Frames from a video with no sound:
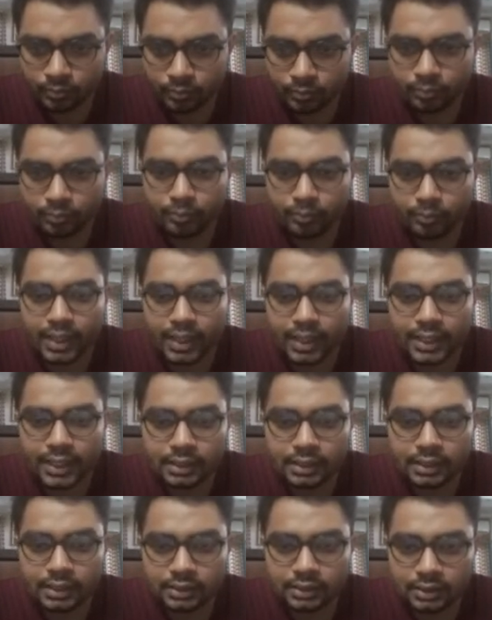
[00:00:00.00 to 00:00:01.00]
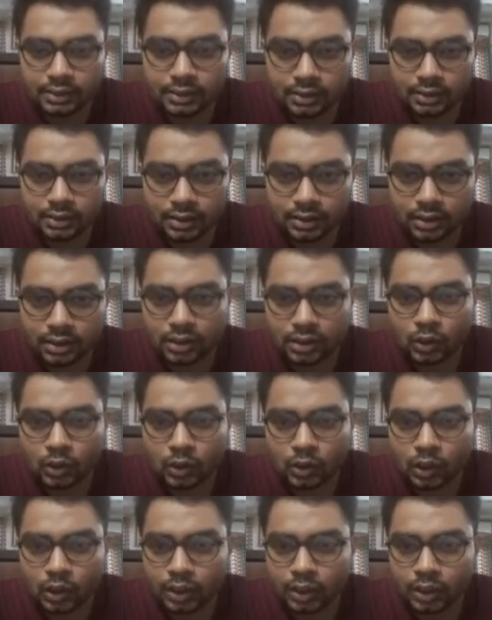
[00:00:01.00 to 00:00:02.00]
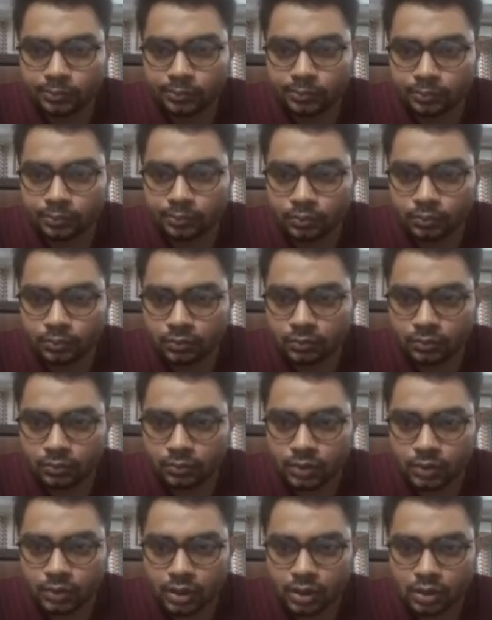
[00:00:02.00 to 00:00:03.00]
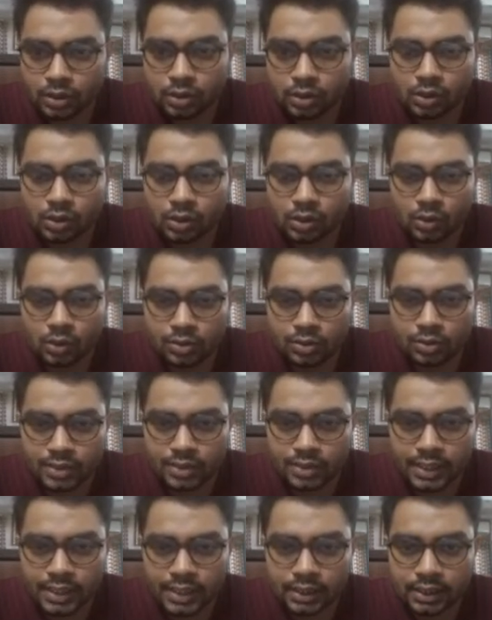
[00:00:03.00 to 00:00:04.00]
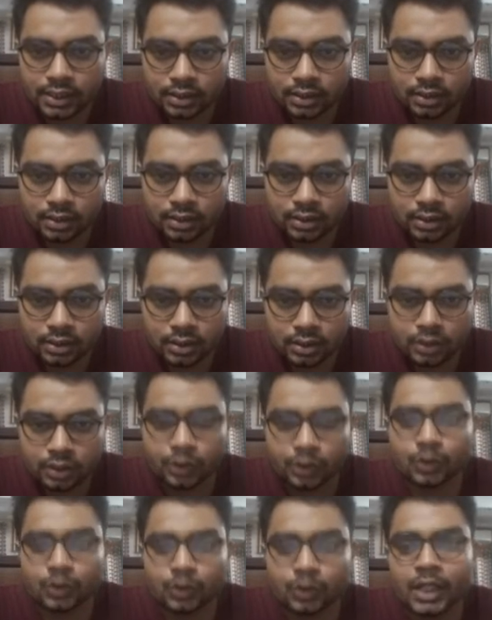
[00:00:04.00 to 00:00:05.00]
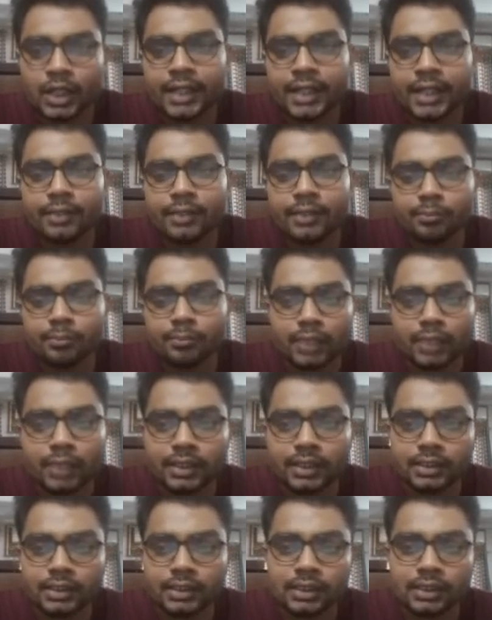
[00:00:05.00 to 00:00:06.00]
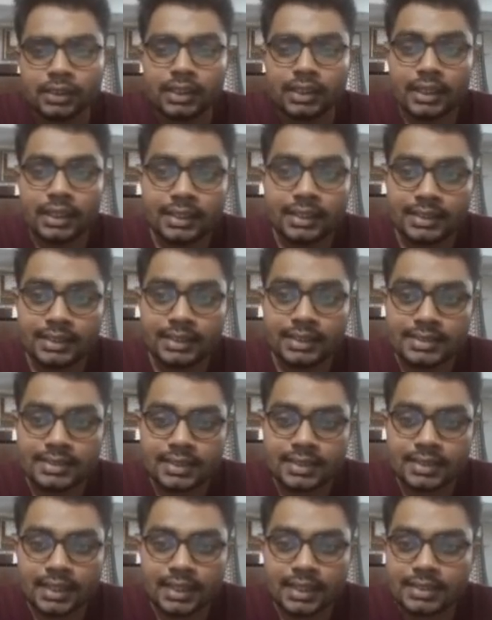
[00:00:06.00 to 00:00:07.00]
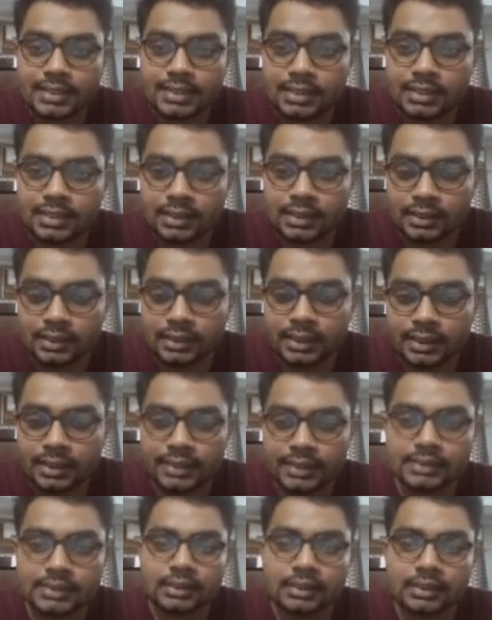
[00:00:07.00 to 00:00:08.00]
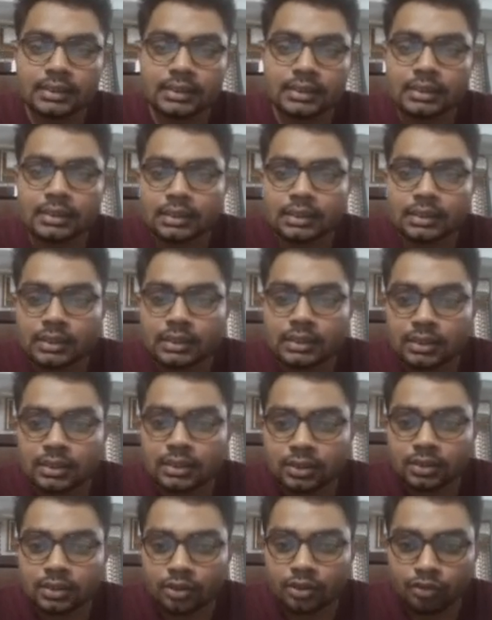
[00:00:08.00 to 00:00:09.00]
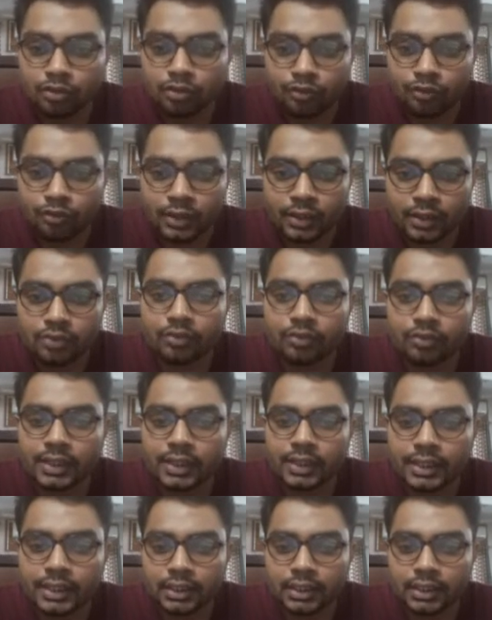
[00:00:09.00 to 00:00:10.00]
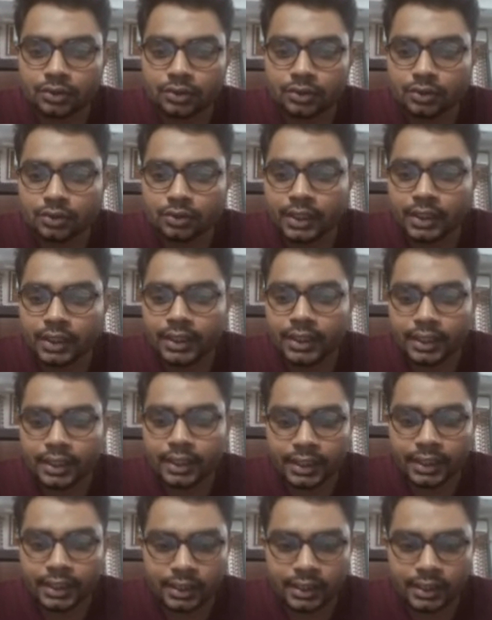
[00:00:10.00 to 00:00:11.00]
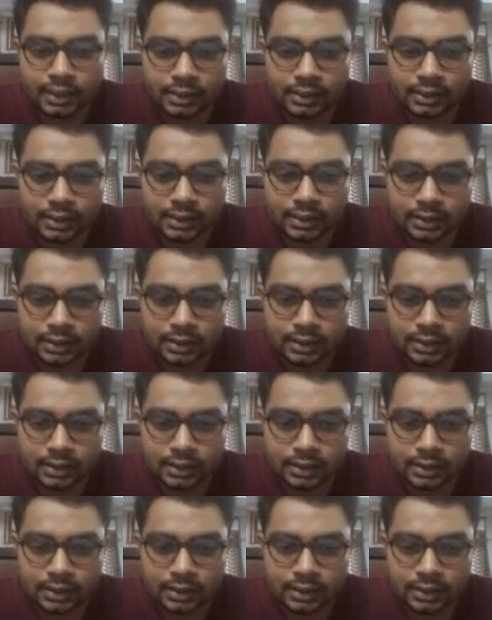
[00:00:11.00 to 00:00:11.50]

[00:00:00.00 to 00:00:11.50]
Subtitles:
bed, column, cross rail, tool head, but in this case there is one vertical tool head and another